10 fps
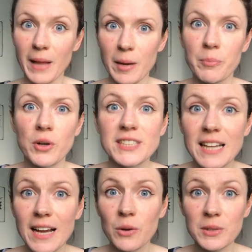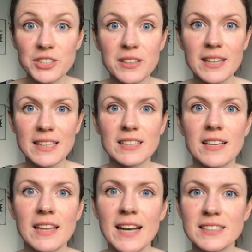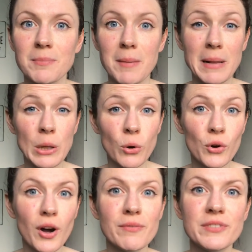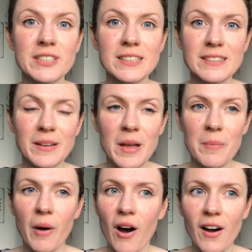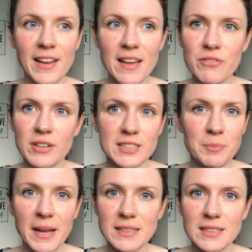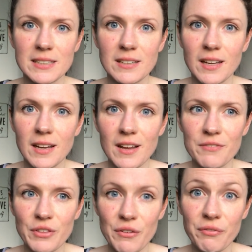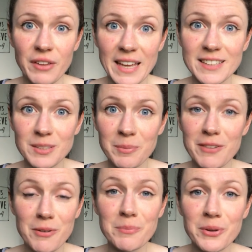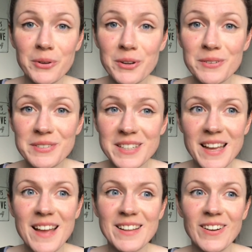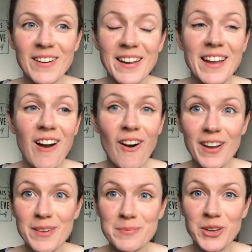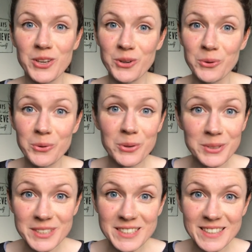like body language and things like that to make me look confident, but I never expected for the fear to be removed. Like, I am cured.